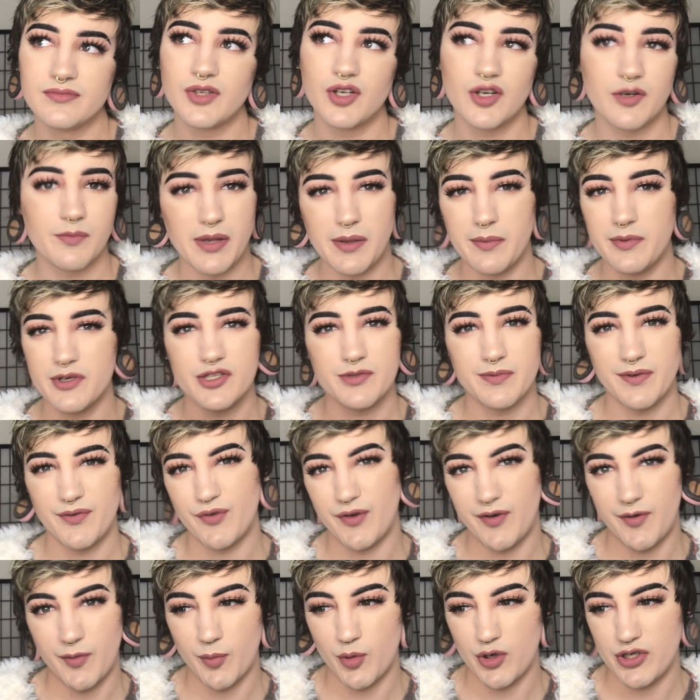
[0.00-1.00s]
or maybe just my
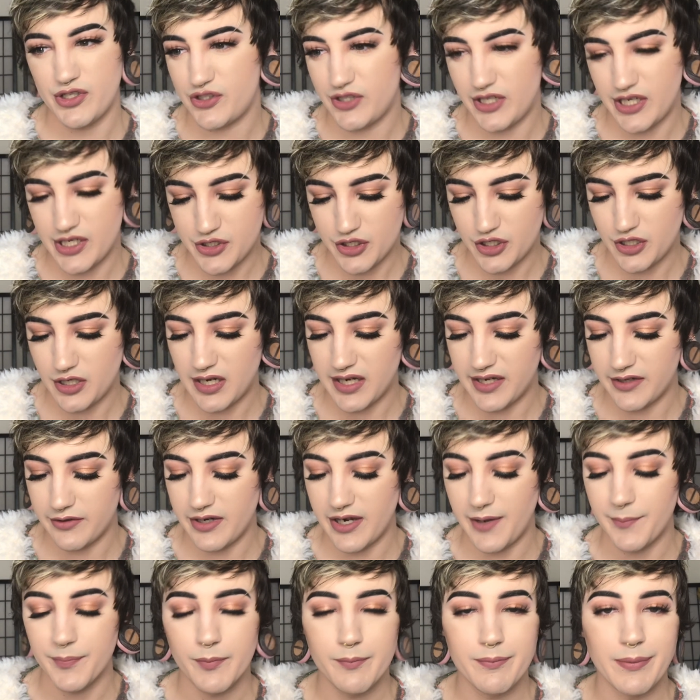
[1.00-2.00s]
favorite moisturizer. I don't
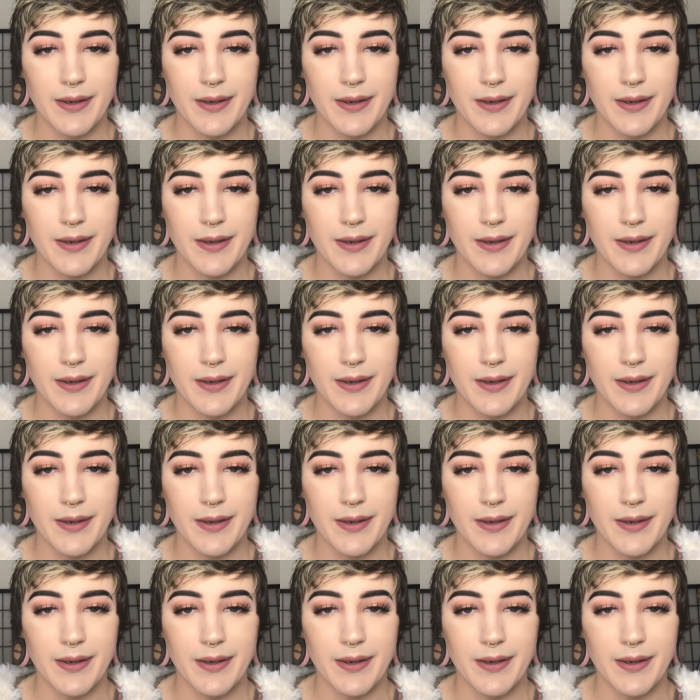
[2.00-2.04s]
know,